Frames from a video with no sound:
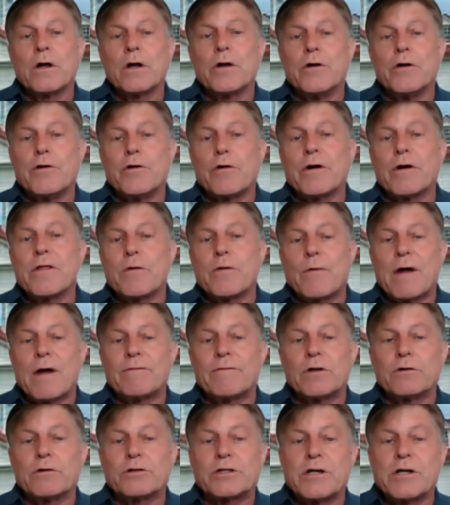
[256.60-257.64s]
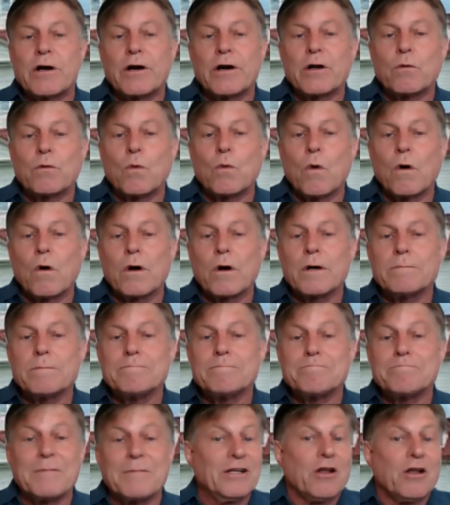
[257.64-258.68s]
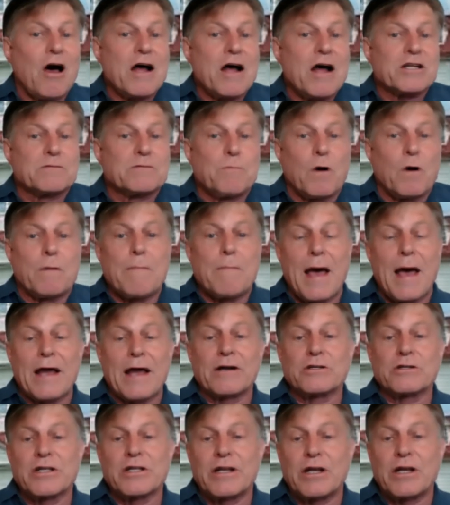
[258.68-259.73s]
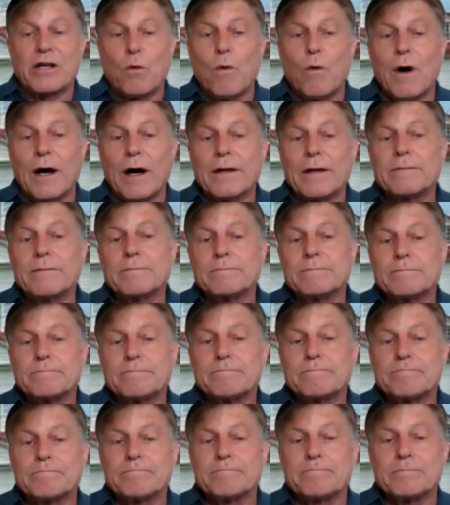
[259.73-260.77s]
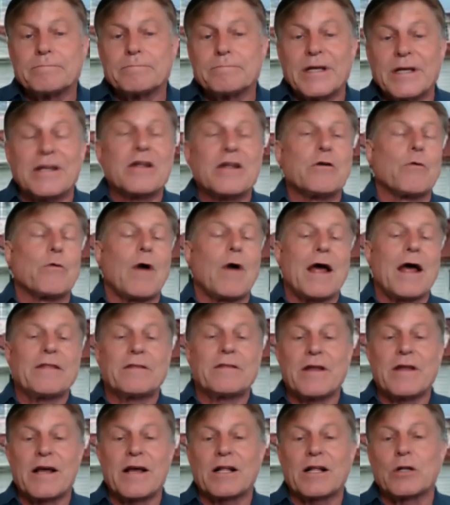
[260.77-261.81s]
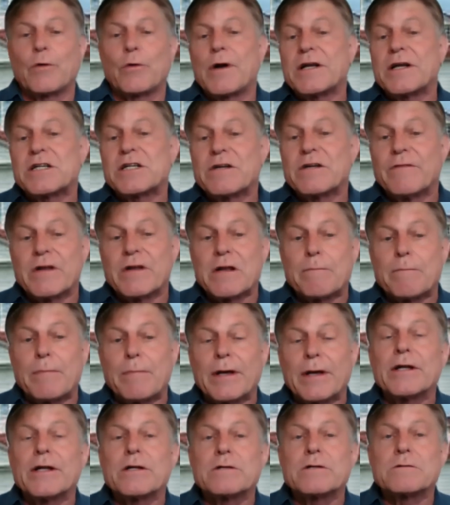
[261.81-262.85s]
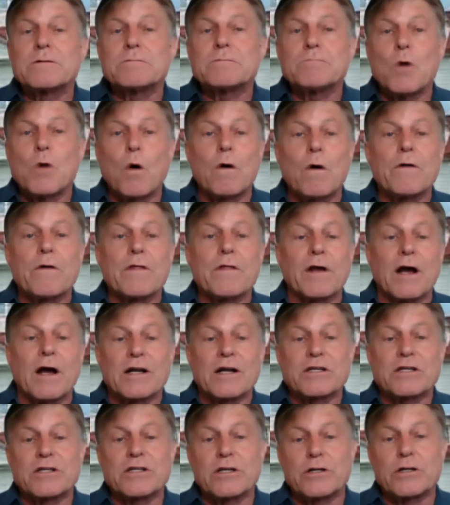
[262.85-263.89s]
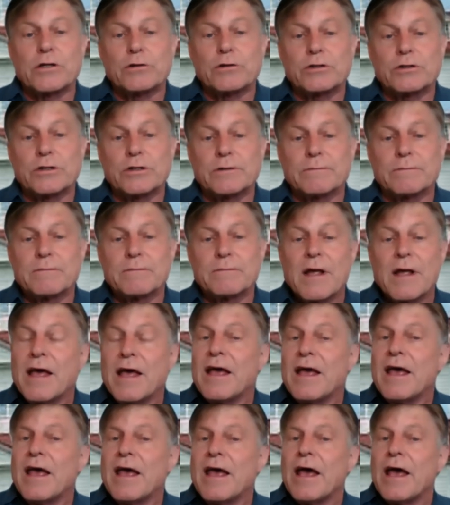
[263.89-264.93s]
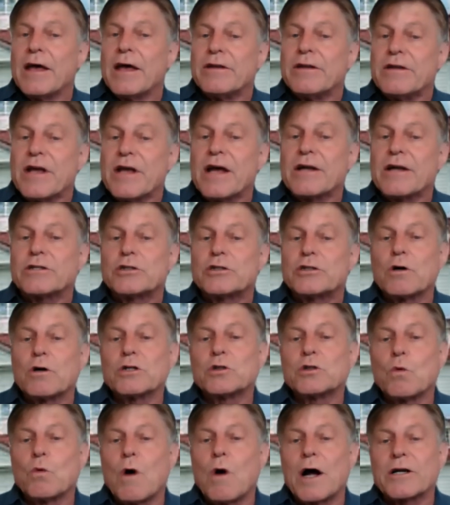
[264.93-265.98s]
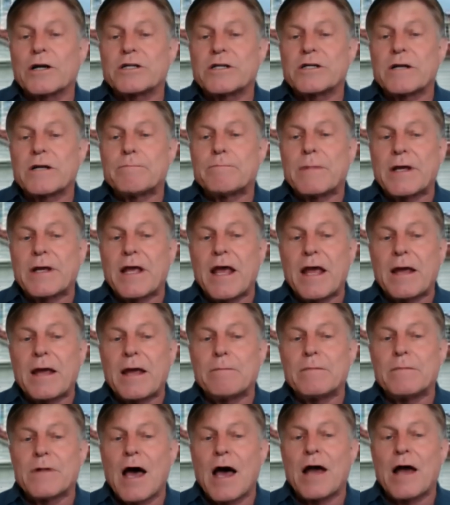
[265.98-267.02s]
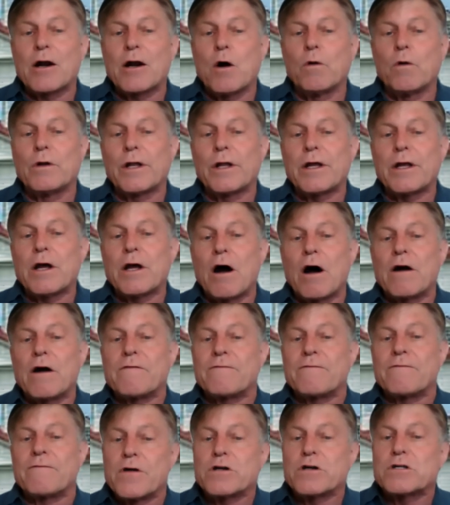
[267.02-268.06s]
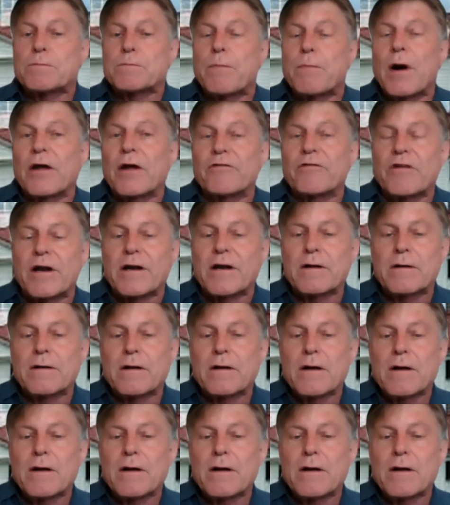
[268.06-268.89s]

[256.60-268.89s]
During the Revolutionary War, he lost more battles than he won. He didn't write the Declaration of Independence or the Constitution. And yet George Washington became not only our first president,